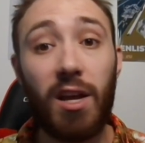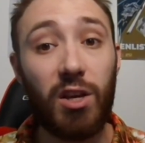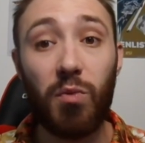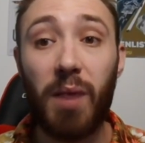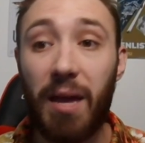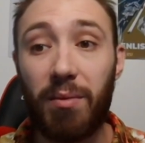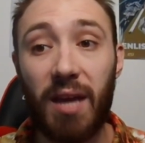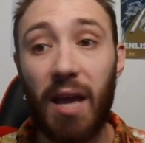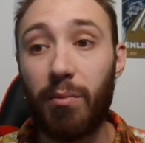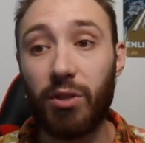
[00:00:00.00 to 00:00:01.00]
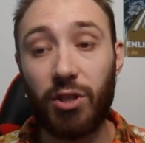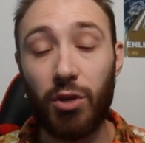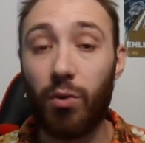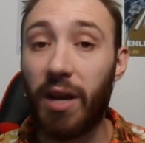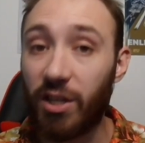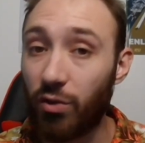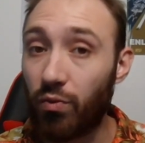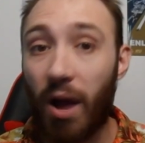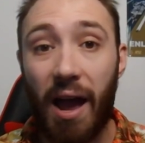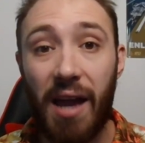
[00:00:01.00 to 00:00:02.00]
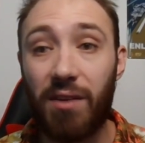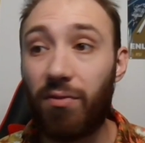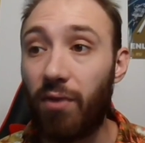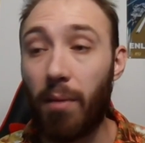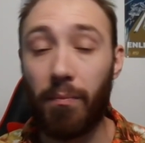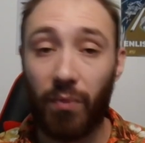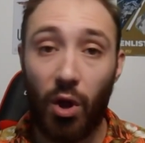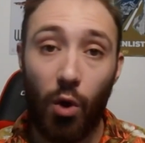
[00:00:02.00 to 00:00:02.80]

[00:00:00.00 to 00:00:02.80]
you may be able to hitch a ride from